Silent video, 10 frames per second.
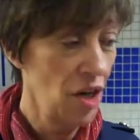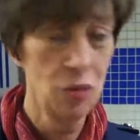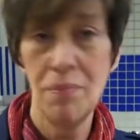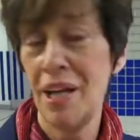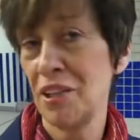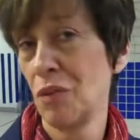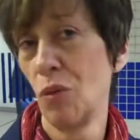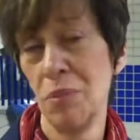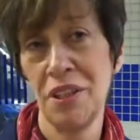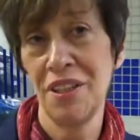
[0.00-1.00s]
old man and a
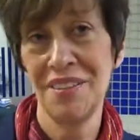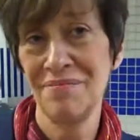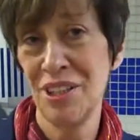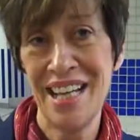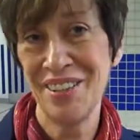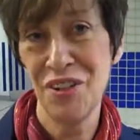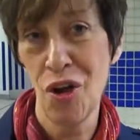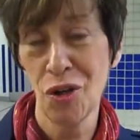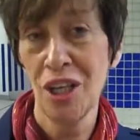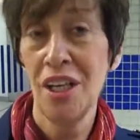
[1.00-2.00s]
woman and a cat and a
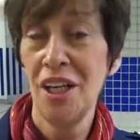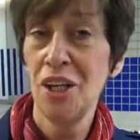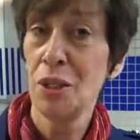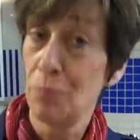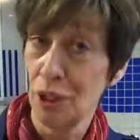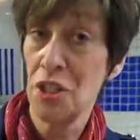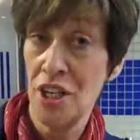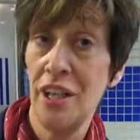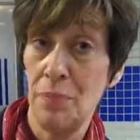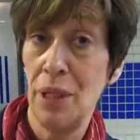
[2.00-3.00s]
dog that pull a
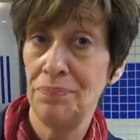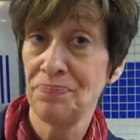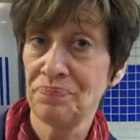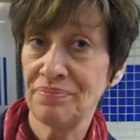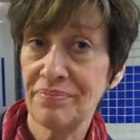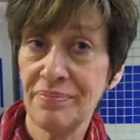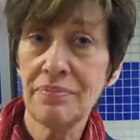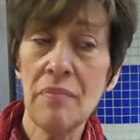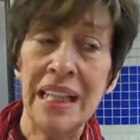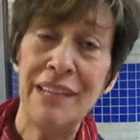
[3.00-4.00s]
turnip up.
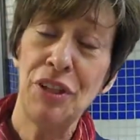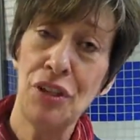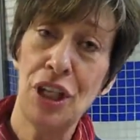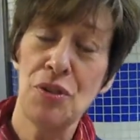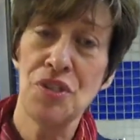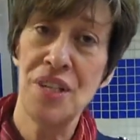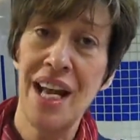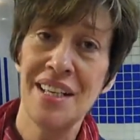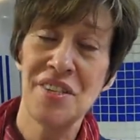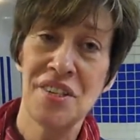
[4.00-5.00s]
If you use
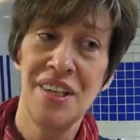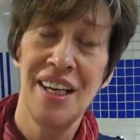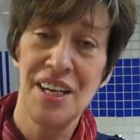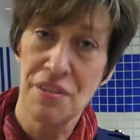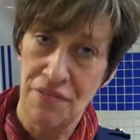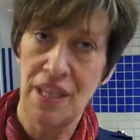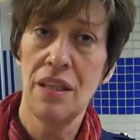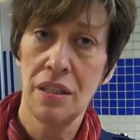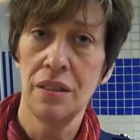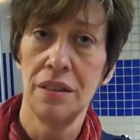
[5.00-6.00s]
that as a
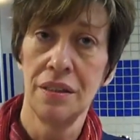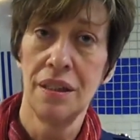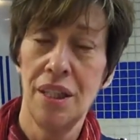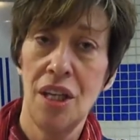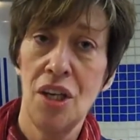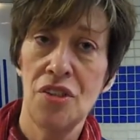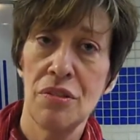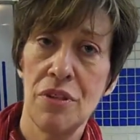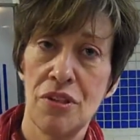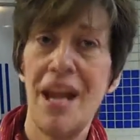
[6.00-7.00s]
vehicle
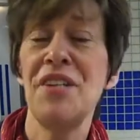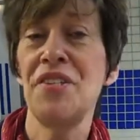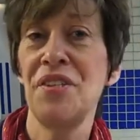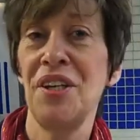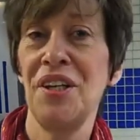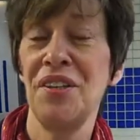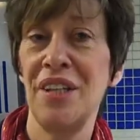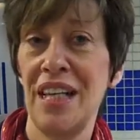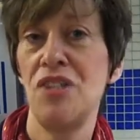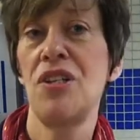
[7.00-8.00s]
to address the
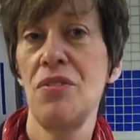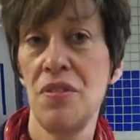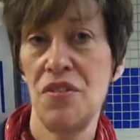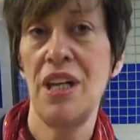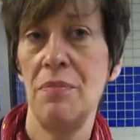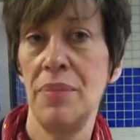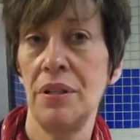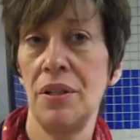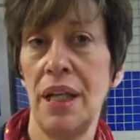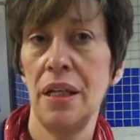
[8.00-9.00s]
issues of team
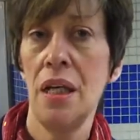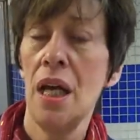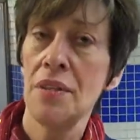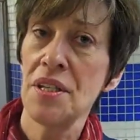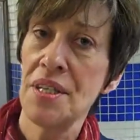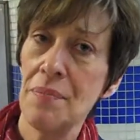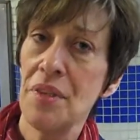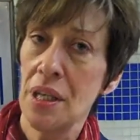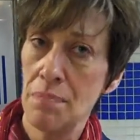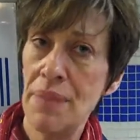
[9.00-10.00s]
building, there's
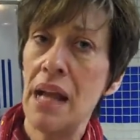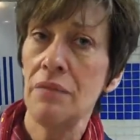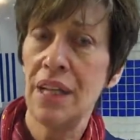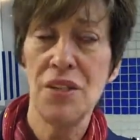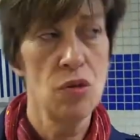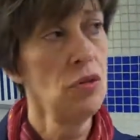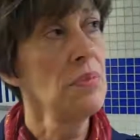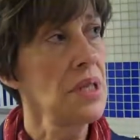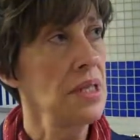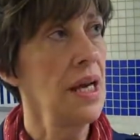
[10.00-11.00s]
something about that. It's
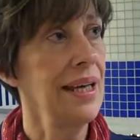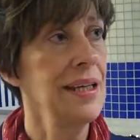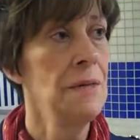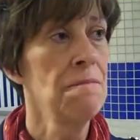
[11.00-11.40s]
almost like,